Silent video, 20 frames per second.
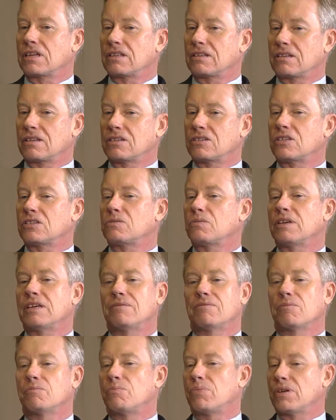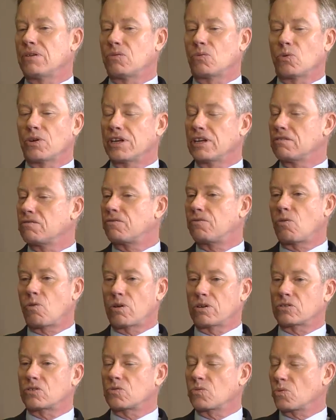this has even been
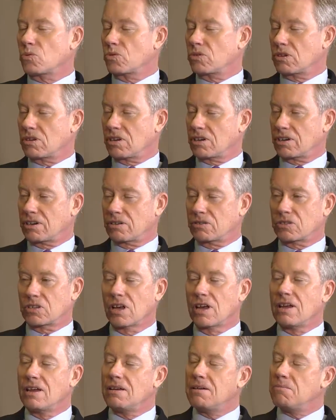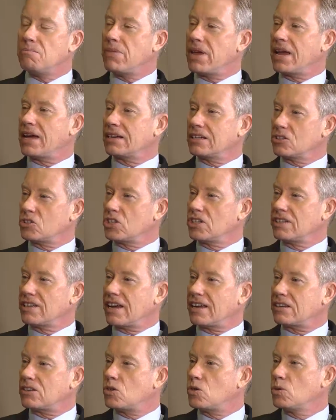reinforced through the years, managing
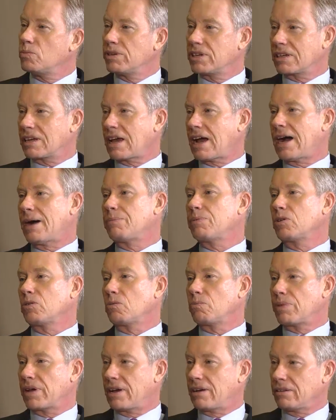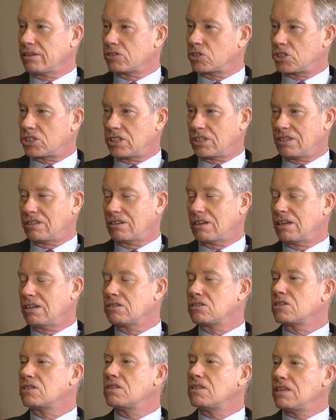that human capital balance sheet
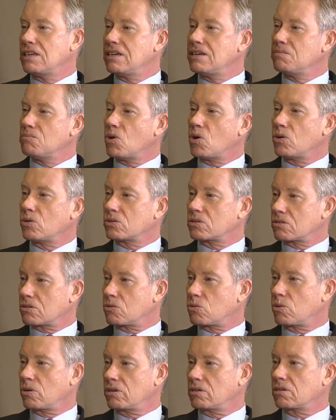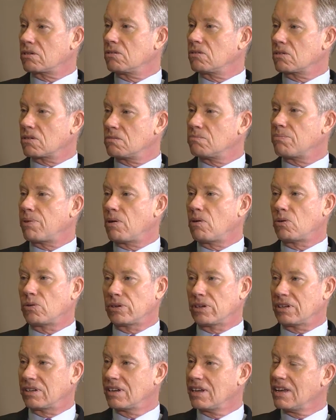is the most critical
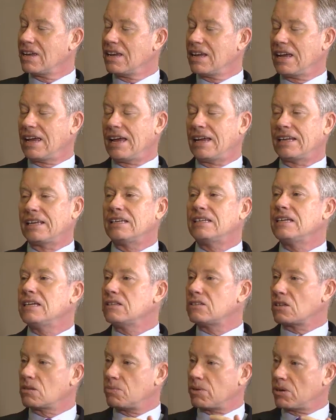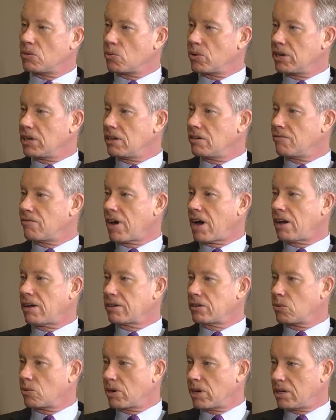component, and it needs to be
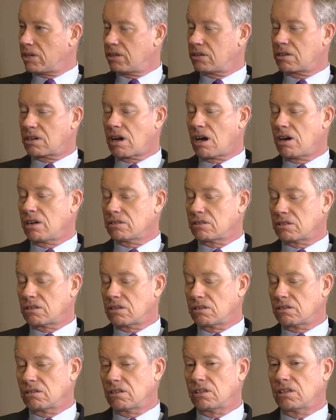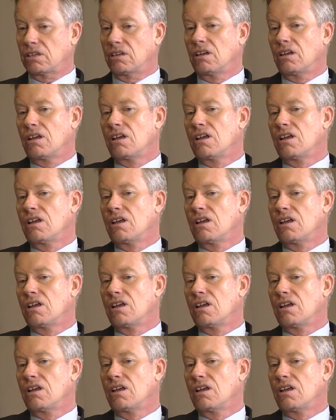reevaluated constantly.